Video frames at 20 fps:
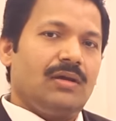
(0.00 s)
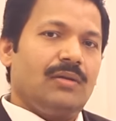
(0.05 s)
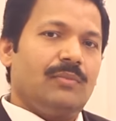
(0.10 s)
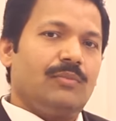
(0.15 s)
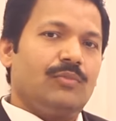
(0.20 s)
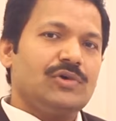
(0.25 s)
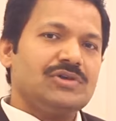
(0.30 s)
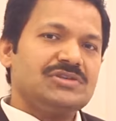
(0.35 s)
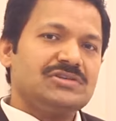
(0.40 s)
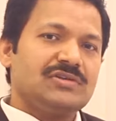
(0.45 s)

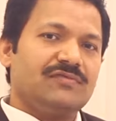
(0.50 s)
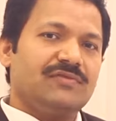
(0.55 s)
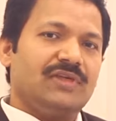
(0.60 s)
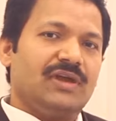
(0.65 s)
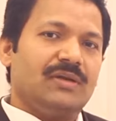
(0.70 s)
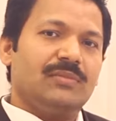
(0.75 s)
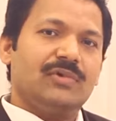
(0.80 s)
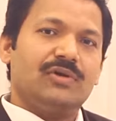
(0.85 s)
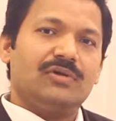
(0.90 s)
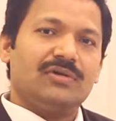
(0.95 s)
Most of
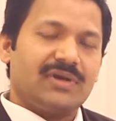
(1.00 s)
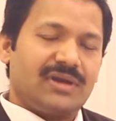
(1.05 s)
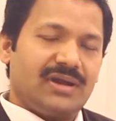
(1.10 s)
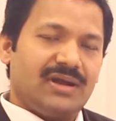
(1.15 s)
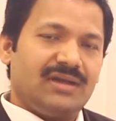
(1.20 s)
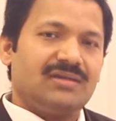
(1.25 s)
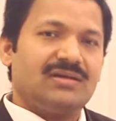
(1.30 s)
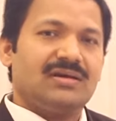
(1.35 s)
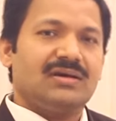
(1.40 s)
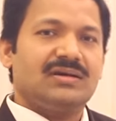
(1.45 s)
them don't
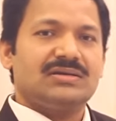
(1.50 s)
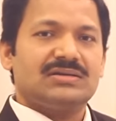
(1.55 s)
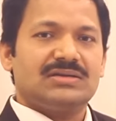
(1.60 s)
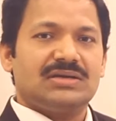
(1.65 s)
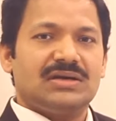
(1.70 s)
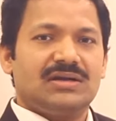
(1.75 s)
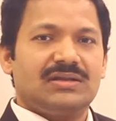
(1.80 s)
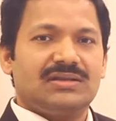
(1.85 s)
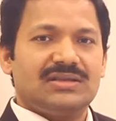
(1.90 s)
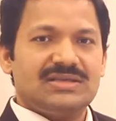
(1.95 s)
get
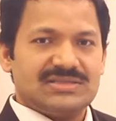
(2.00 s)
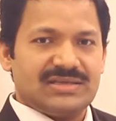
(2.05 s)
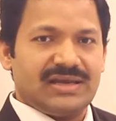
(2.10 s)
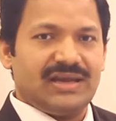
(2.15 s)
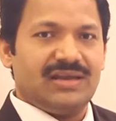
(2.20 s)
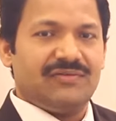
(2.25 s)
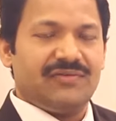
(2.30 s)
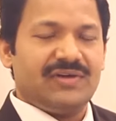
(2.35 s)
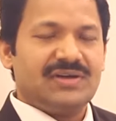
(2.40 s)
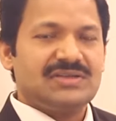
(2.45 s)
uh, these
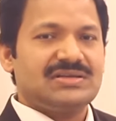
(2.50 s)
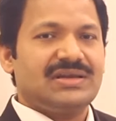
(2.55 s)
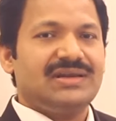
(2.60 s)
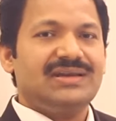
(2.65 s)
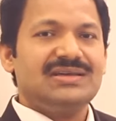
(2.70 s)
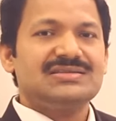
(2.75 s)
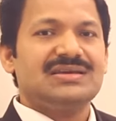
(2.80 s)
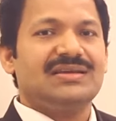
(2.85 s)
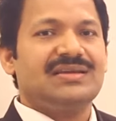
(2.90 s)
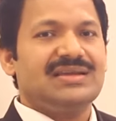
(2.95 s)
side effects. It
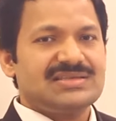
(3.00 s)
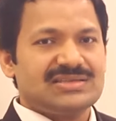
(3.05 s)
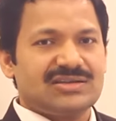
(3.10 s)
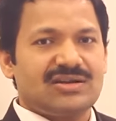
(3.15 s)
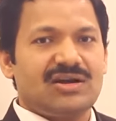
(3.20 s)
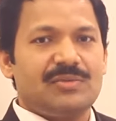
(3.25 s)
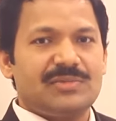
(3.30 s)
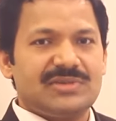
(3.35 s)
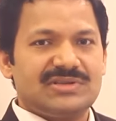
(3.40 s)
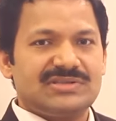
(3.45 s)
is a less
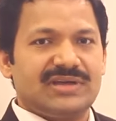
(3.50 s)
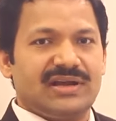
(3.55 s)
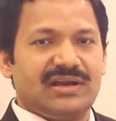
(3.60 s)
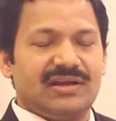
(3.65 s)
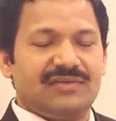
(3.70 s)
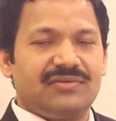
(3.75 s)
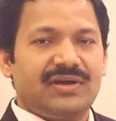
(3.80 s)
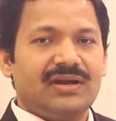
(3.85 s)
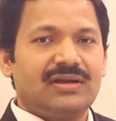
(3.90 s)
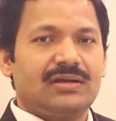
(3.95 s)
common side
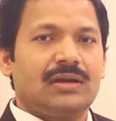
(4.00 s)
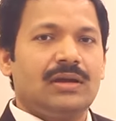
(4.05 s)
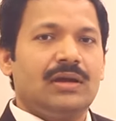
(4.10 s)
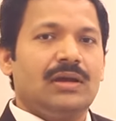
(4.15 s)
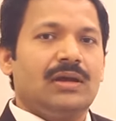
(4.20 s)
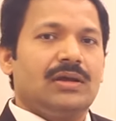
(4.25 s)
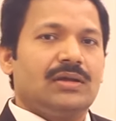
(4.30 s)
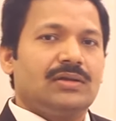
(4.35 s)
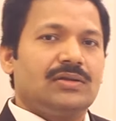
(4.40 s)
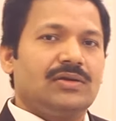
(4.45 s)
effect.
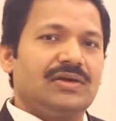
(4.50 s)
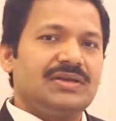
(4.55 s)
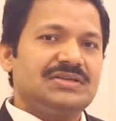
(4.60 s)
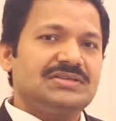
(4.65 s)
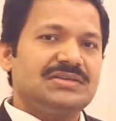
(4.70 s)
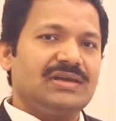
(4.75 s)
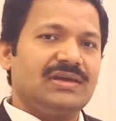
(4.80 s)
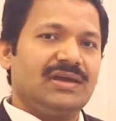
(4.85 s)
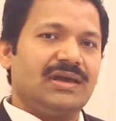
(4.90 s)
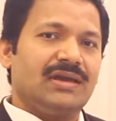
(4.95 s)
The
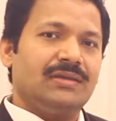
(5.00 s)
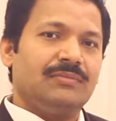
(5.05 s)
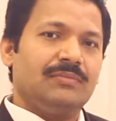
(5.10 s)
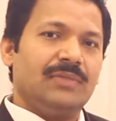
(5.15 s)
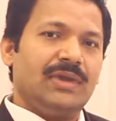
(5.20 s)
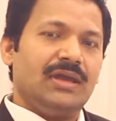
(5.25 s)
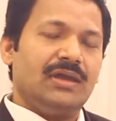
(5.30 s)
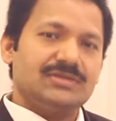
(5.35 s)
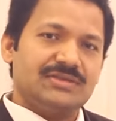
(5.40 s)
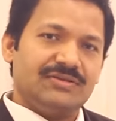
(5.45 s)
itching can
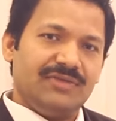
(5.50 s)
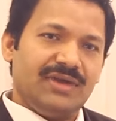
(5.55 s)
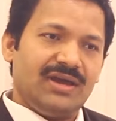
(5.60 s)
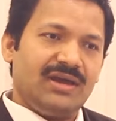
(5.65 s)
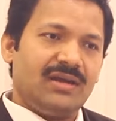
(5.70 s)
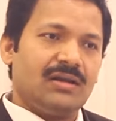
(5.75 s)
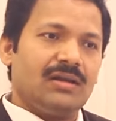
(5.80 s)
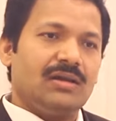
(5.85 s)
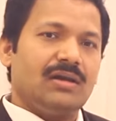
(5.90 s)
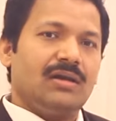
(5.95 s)
be
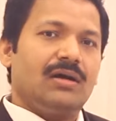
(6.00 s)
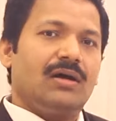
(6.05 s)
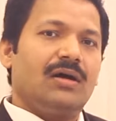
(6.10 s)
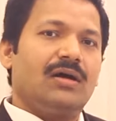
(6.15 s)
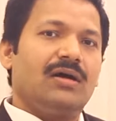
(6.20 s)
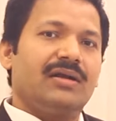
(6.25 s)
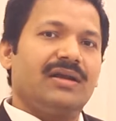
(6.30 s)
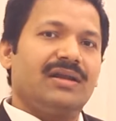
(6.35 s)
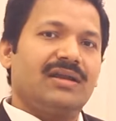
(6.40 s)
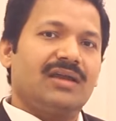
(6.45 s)
severe
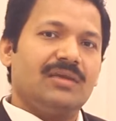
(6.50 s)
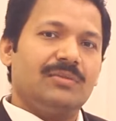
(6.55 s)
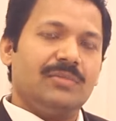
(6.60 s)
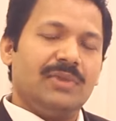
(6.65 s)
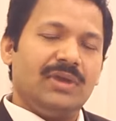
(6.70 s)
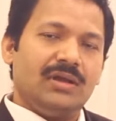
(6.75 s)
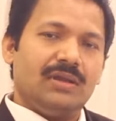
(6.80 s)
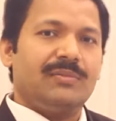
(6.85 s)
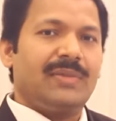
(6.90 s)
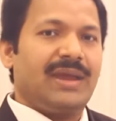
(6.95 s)
or it can
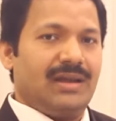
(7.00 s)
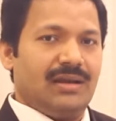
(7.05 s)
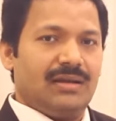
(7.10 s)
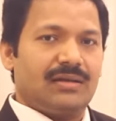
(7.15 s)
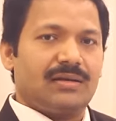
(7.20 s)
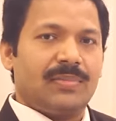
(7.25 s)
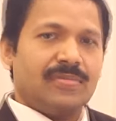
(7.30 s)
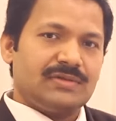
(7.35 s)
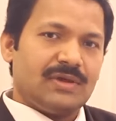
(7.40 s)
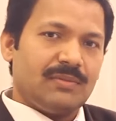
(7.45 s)
be mild.
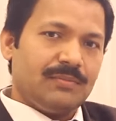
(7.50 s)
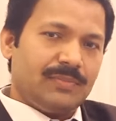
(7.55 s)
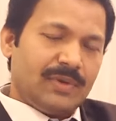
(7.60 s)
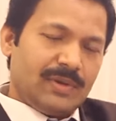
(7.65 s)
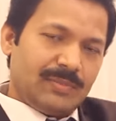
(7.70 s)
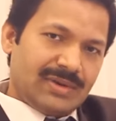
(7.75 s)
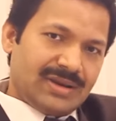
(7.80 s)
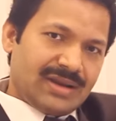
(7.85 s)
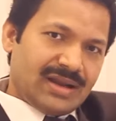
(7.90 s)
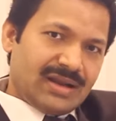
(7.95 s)
Some
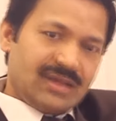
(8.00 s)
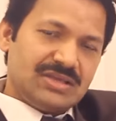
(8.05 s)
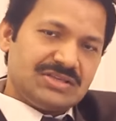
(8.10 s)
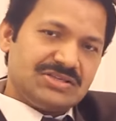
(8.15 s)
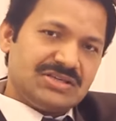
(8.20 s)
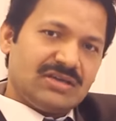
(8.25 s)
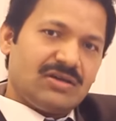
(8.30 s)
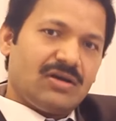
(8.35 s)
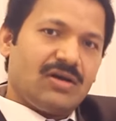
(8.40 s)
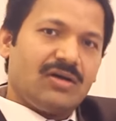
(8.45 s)
people get
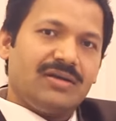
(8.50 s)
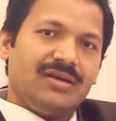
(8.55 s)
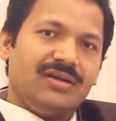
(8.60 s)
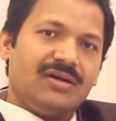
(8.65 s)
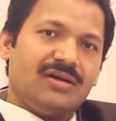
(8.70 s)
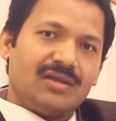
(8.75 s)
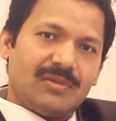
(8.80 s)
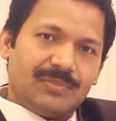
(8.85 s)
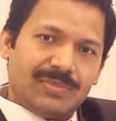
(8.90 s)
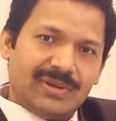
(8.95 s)
itching only
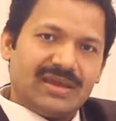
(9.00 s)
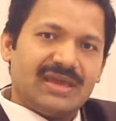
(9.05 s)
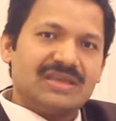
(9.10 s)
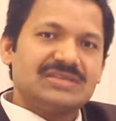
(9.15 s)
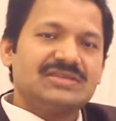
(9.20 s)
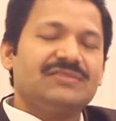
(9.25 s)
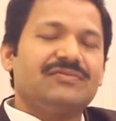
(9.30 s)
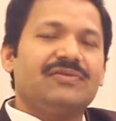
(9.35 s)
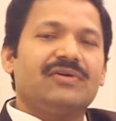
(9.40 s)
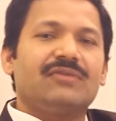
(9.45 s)
on
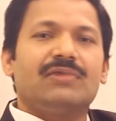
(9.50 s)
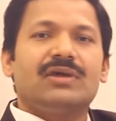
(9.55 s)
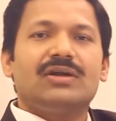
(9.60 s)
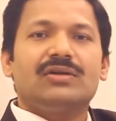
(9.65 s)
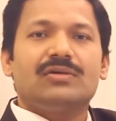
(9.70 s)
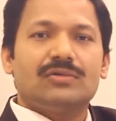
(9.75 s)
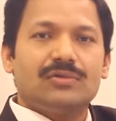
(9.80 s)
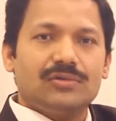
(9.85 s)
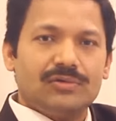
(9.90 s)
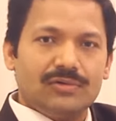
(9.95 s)
application for 1
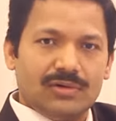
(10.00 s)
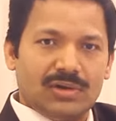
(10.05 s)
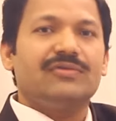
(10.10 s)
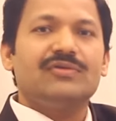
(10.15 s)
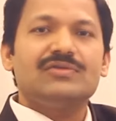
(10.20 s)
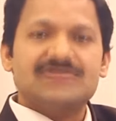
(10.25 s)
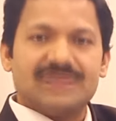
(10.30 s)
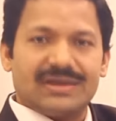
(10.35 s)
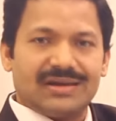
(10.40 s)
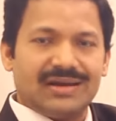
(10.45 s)
to 2
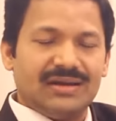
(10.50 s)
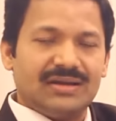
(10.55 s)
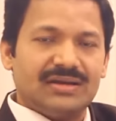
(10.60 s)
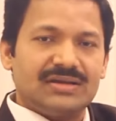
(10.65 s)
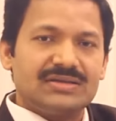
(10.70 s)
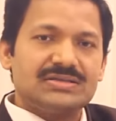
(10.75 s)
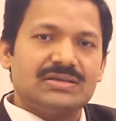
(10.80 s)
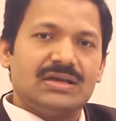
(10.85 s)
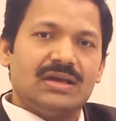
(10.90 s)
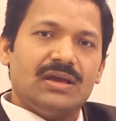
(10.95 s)
few
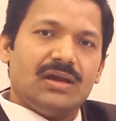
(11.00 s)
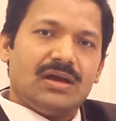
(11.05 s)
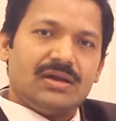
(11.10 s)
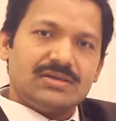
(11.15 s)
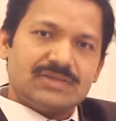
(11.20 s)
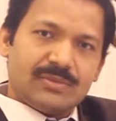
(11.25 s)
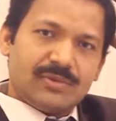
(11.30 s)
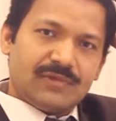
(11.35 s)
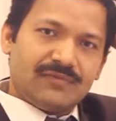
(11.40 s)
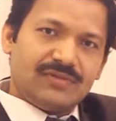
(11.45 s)
seconds.
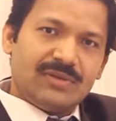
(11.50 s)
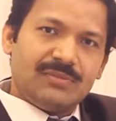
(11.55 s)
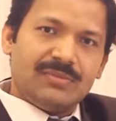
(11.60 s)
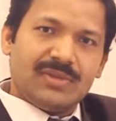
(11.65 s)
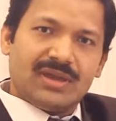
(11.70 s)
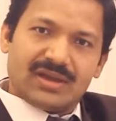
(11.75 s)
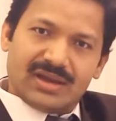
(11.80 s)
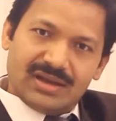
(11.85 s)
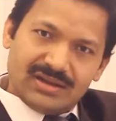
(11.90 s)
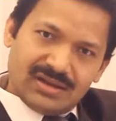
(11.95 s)
Some of them
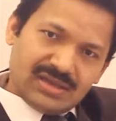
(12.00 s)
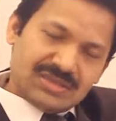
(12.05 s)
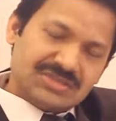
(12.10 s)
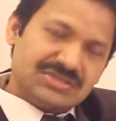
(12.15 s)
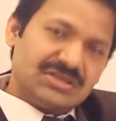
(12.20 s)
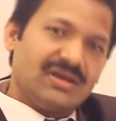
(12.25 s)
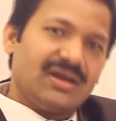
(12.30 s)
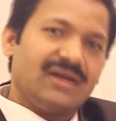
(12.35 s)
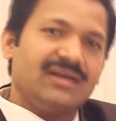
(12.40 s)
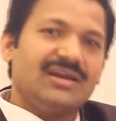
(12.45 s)
may get
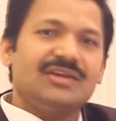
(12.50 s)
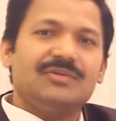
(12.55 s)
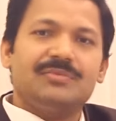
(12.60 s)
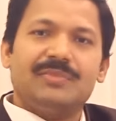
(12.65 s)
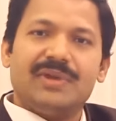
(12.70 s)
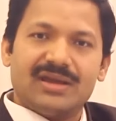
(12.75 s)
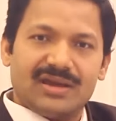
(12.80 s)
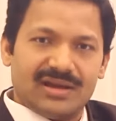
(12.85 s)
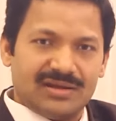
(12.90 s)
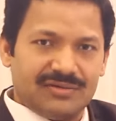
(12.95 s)
itching and it
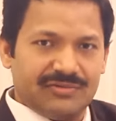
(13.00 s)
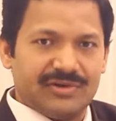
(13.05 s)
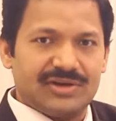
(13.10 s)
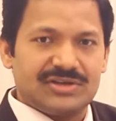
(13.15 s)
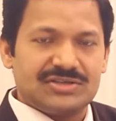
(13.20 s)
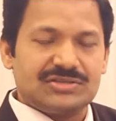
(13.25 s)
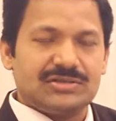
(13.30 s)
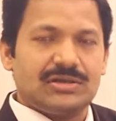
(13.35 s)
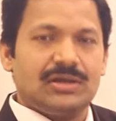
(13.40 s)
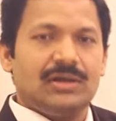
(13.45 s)
may get
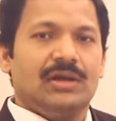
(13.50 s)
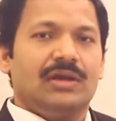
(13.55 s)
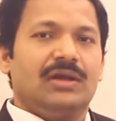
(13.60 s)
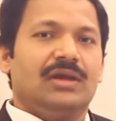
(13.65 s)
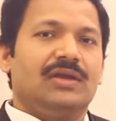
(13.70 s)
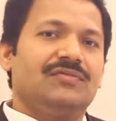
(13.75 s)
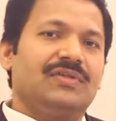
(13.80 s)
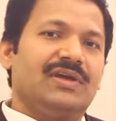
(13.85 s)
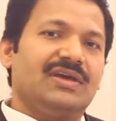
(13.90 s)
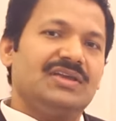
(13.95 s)
worse.
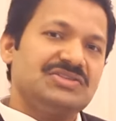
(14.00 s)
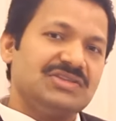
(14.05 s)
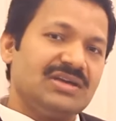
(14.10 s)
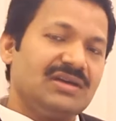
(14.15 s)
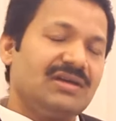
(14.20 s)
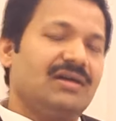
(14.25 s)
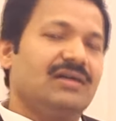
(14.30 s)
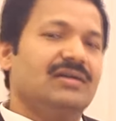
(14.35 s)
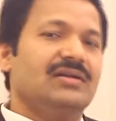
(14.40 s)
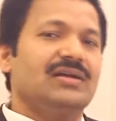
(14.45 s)
If the
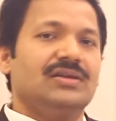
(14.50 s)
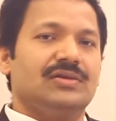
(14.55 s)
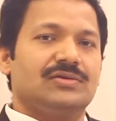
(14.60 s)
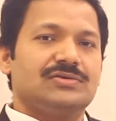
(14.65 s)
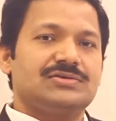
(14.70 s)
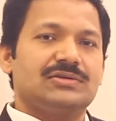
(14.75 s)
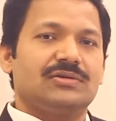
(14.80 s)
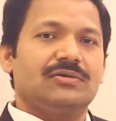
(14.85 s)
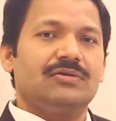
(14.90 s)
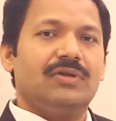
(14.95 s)
itching
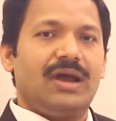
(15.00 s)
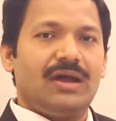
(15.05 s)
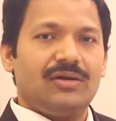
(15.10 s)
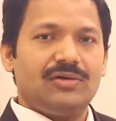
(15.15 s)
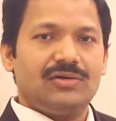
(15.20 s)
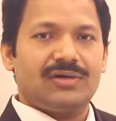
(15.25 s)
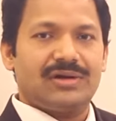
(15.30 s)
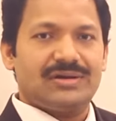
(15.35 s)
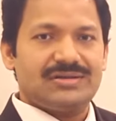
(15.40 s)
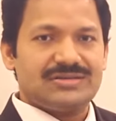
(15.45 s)
continues, we'll have
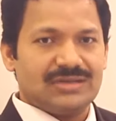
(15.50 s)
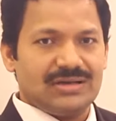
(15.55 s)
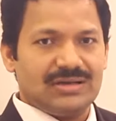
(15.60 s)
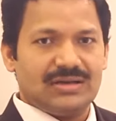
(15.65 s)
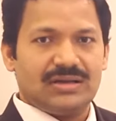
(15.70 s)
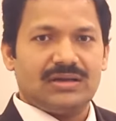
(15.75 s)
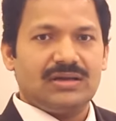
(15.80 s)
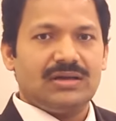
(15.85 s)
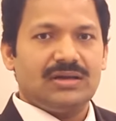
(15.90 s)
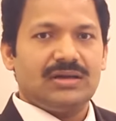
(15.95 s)
to
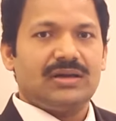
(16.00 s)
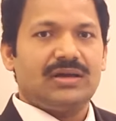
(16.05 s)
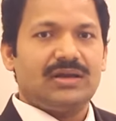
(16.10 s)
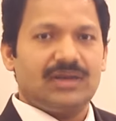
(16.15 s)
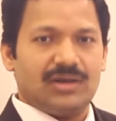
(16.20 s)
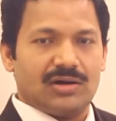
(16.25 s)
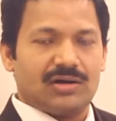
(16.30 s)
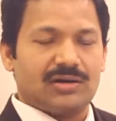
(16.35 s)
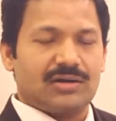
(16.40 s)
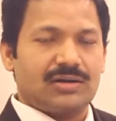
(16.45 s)
consult a
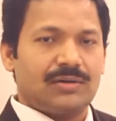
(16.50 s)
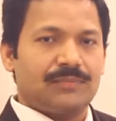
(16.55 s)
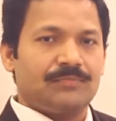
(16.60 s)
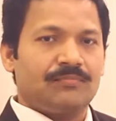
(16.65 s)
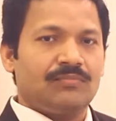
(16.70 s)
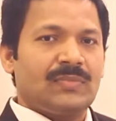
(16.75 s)
doctor.